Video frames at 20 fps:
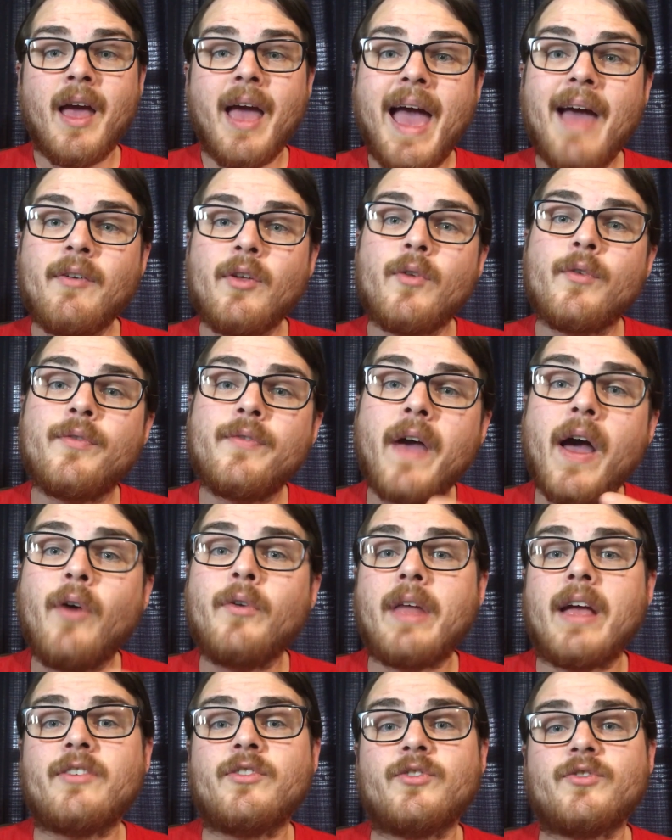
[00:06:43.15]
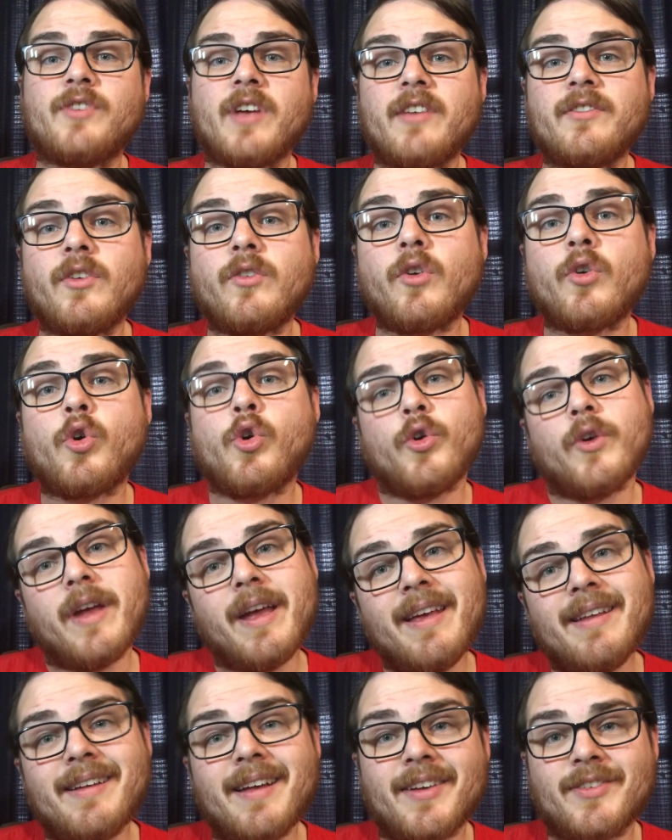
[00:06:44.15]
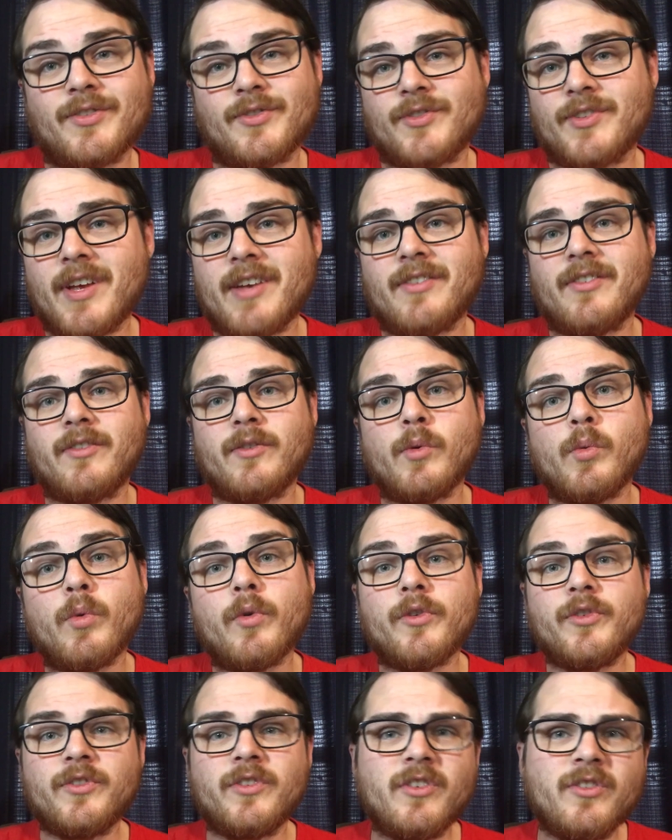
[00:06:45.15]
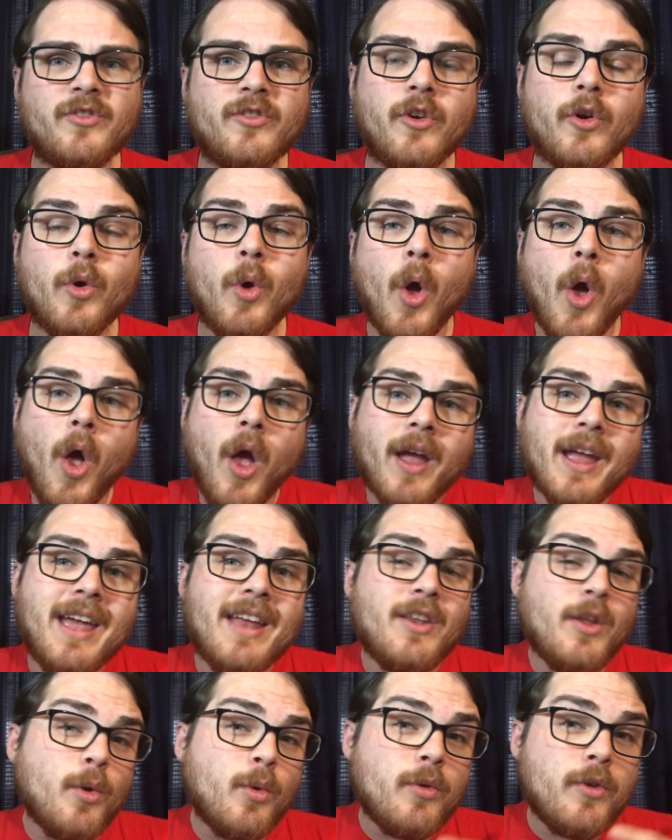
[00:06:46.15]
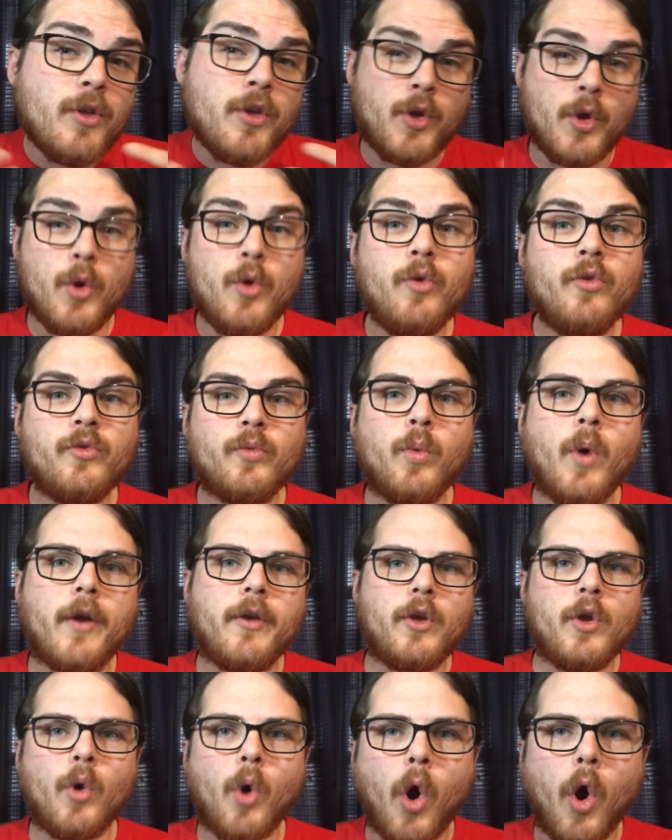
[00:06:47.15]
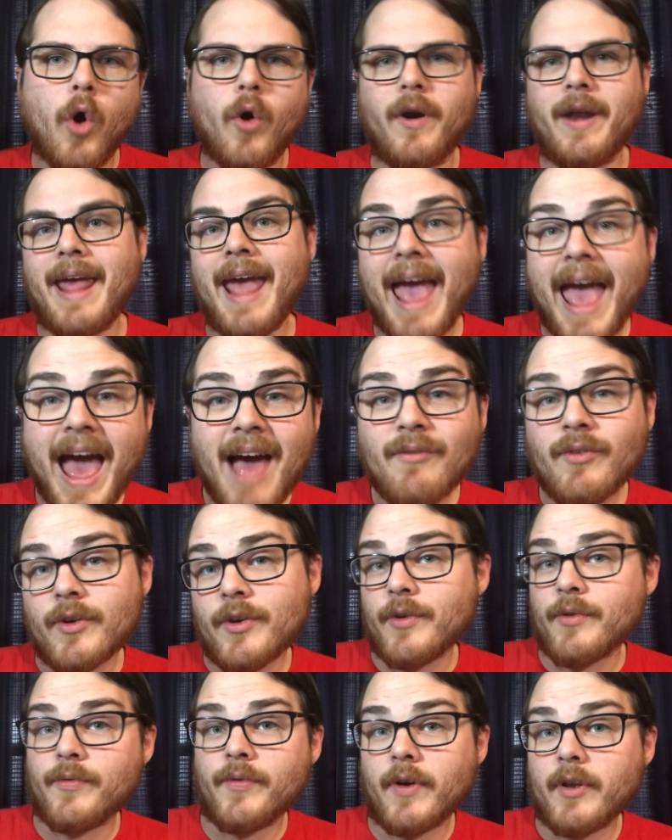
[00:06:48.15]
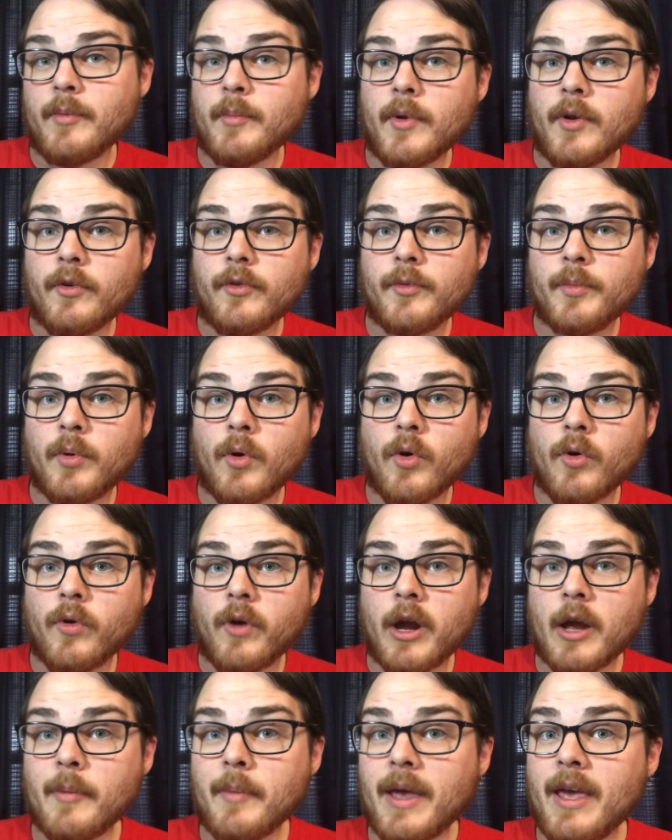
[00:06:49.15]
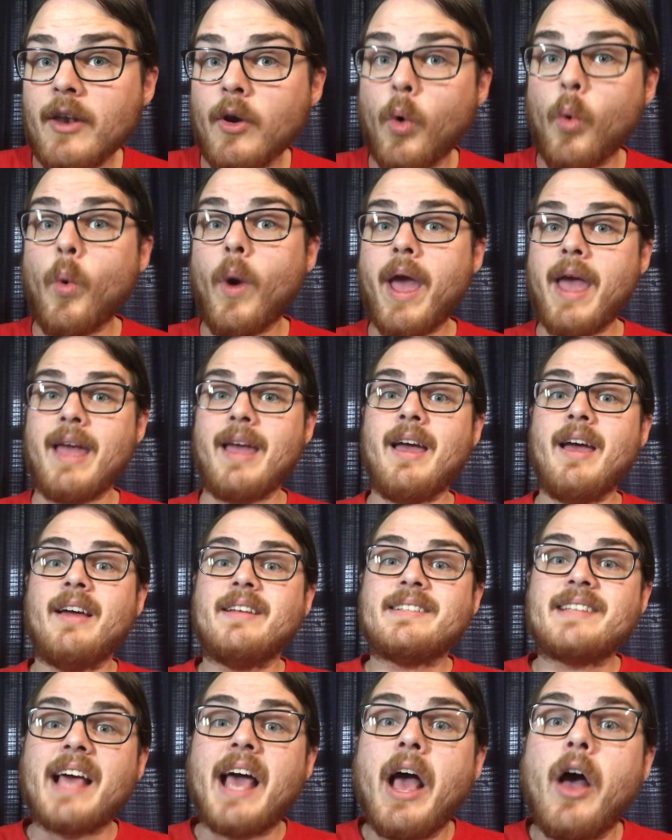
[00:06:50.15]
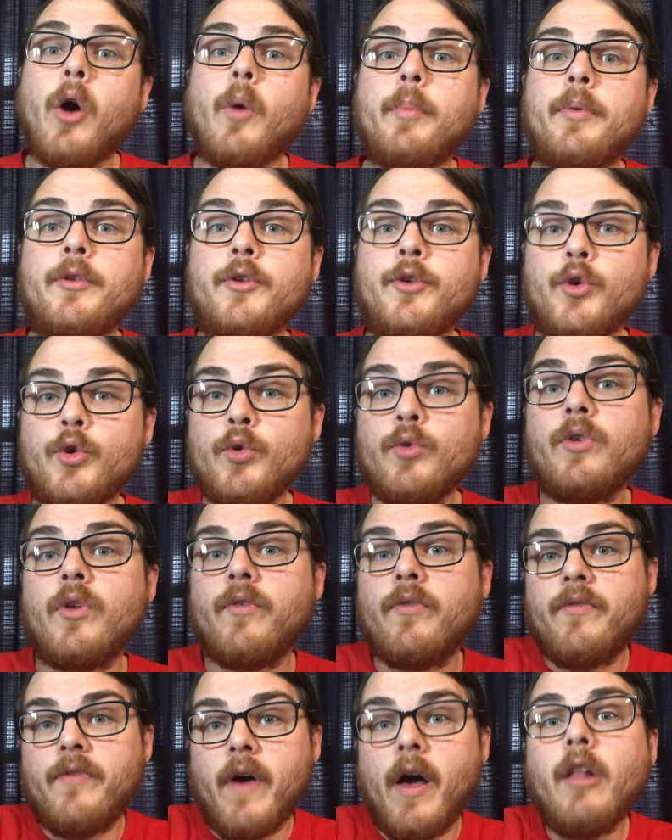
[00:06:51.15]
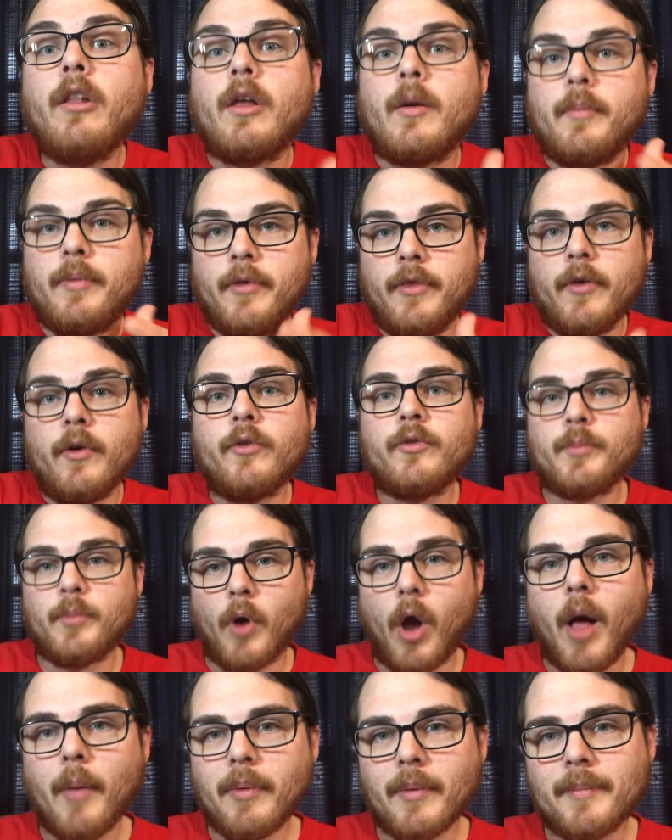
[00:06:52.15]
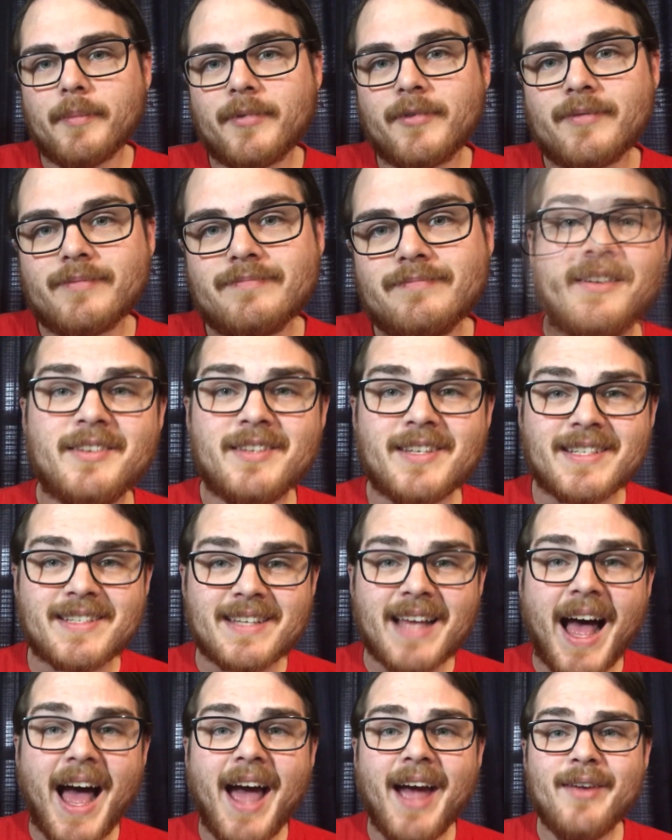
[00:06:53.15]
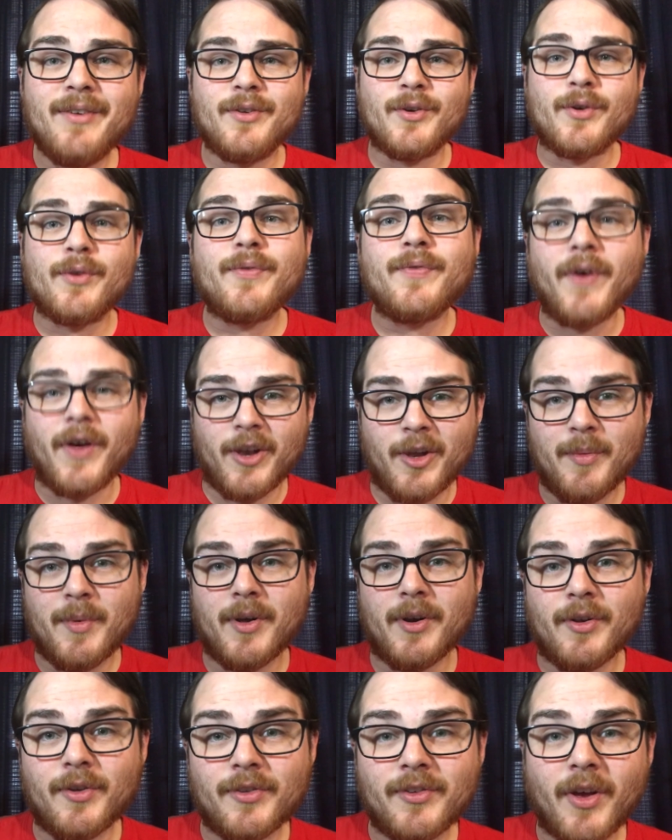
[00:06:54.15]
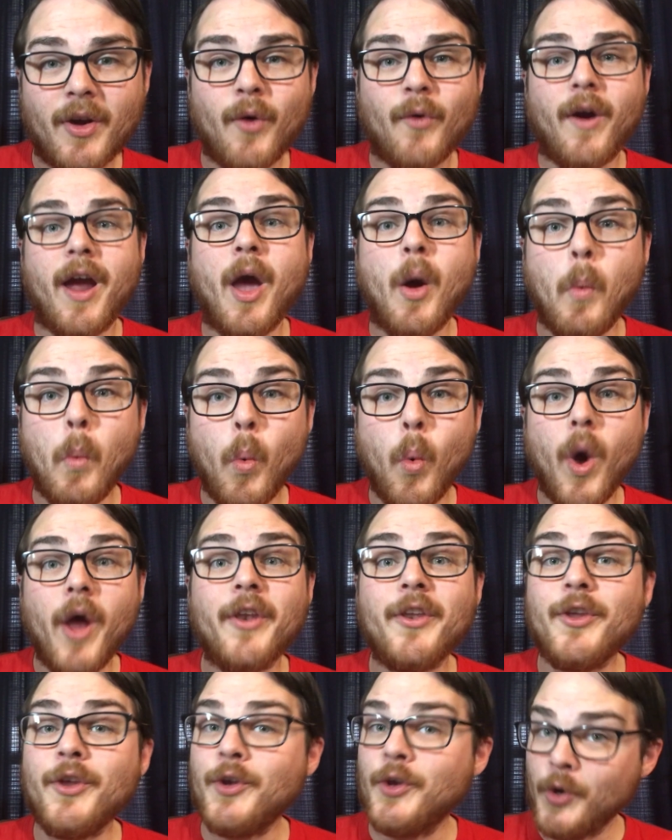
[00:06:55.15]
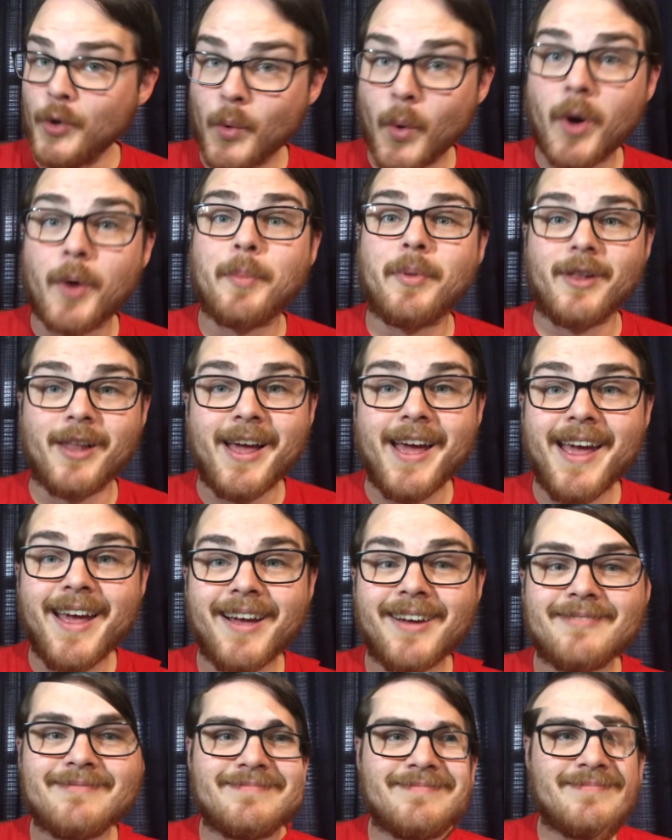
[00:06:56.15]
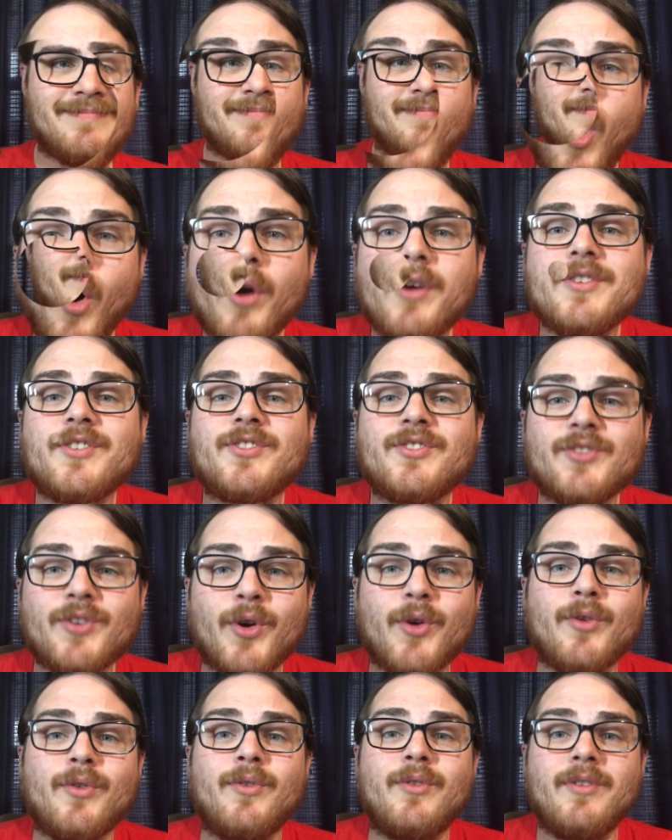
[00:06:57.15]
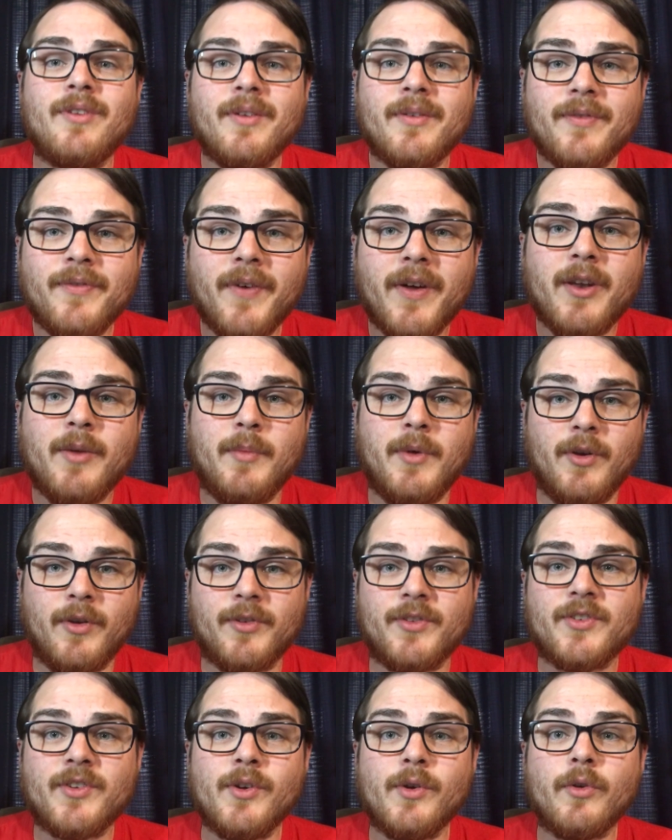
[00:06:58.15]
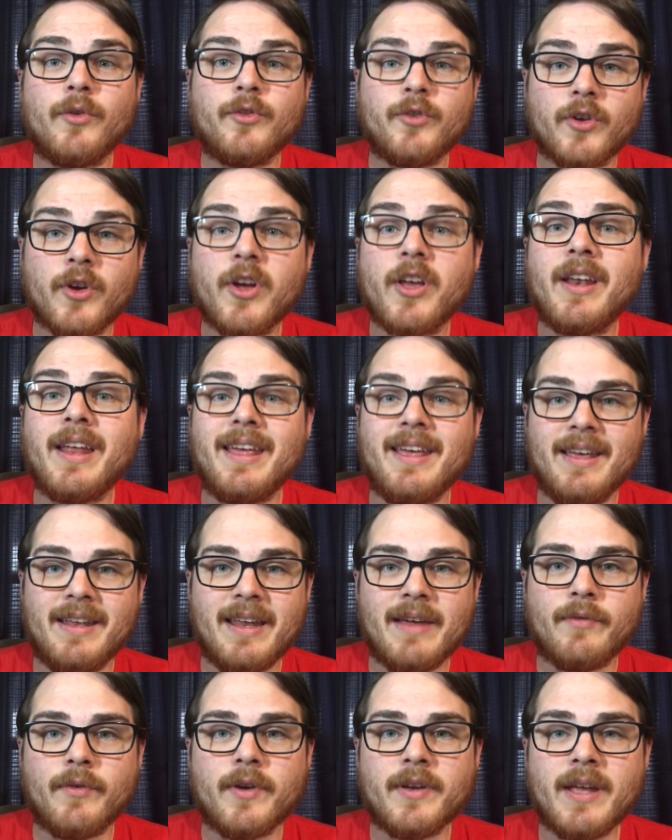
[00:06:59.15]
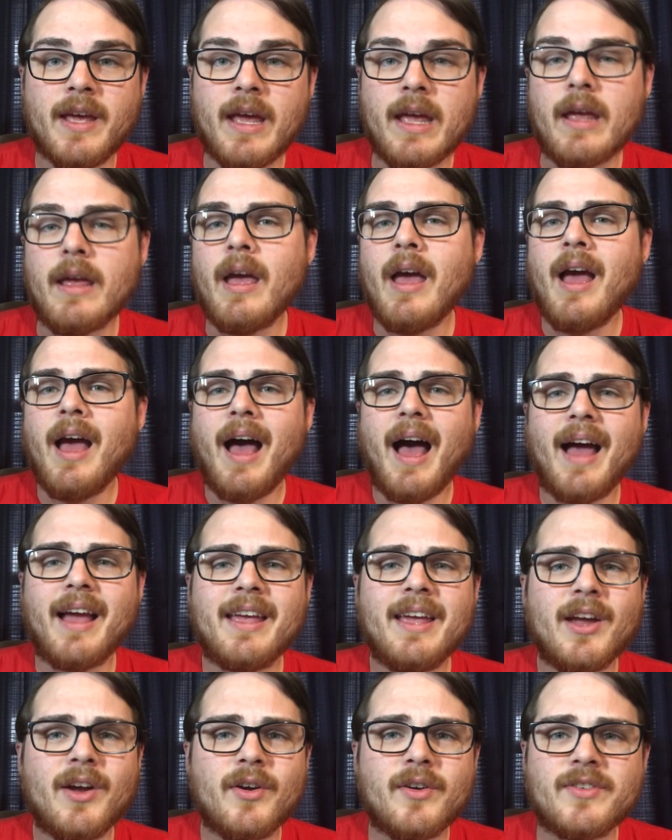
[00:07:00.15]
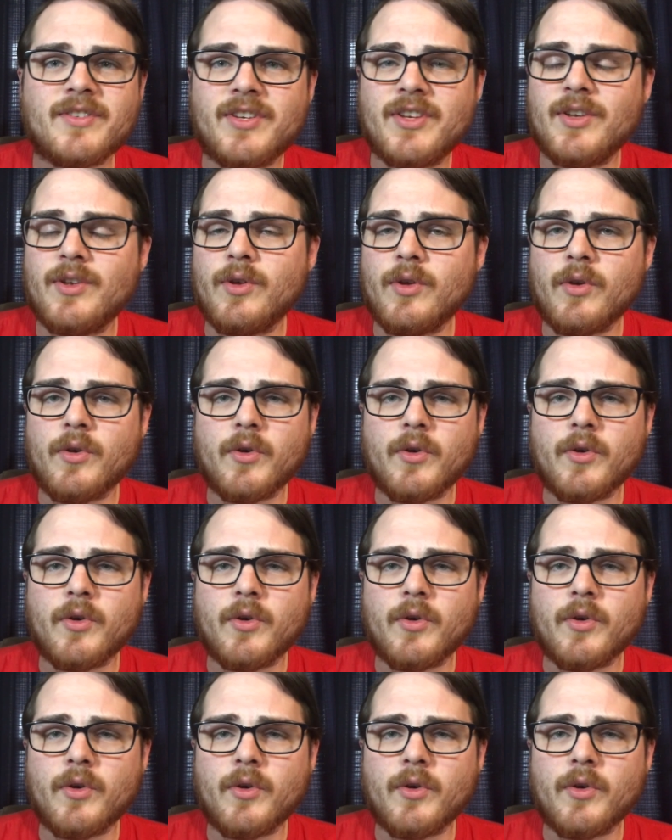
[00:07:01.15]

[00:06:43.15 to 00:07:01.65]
Have you found exercises or created exercises that will assist you? Can you use what you already have in your fundamentals program in a way to help you develop those problems? Design your fundamentals around what you are playing. Now, there are certain fundamental skills you're going to hit every day. I guarantee